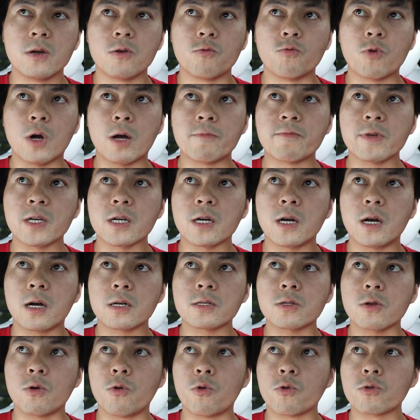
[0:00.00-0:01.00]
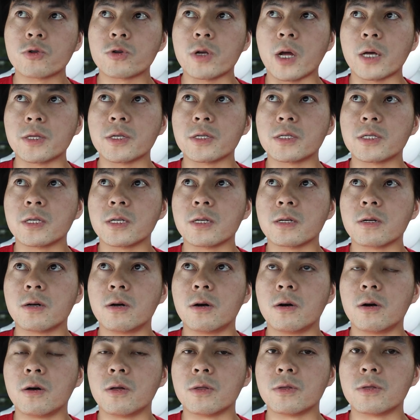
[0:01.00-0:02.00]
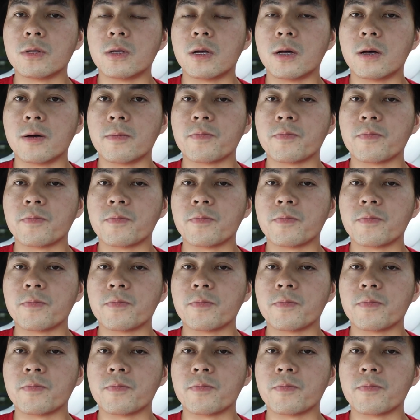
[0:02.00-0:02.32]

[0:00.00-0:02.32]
well, we can't order anything on